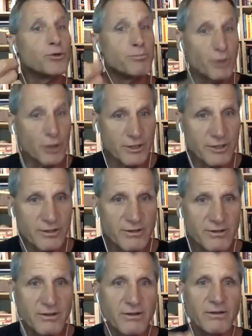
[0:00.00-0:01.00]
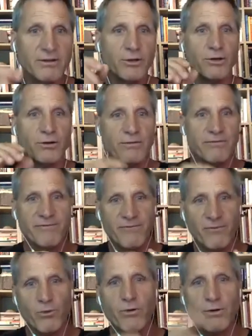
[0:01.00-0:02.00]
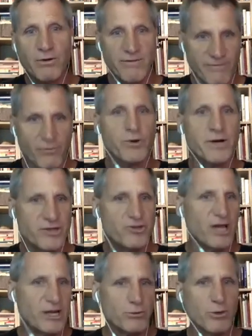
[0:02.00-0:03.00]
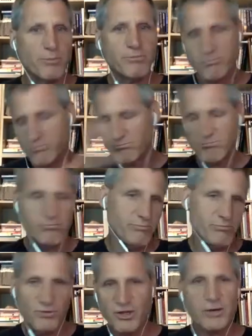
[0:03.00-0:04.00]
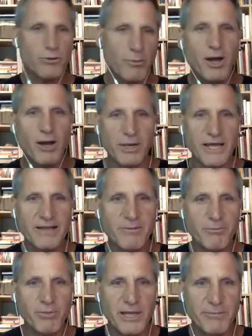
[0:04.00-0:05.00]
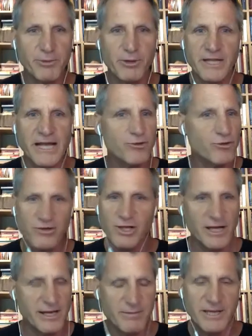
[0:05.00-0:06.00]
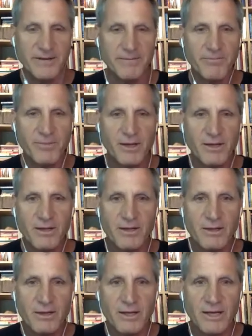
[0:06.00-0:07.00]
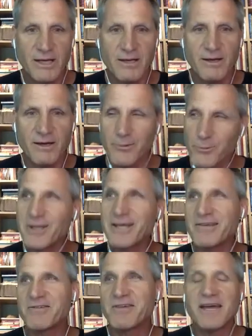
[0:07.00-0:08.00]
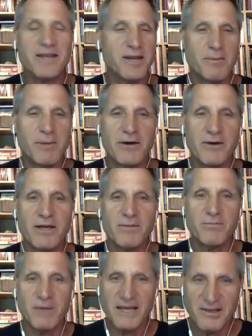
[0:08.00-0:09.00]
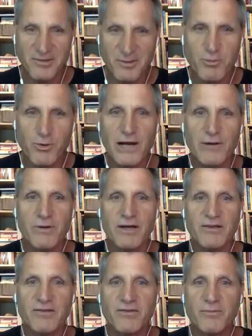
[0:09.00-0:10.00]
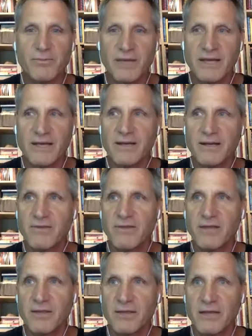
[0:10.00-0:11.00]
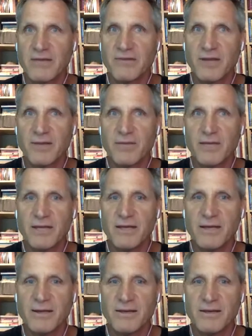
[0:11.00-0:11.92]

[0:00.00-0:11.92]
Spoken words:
book, you know, for the general public, people, not just climbing. I'm really excited about it, making some progress, and I think it's going to be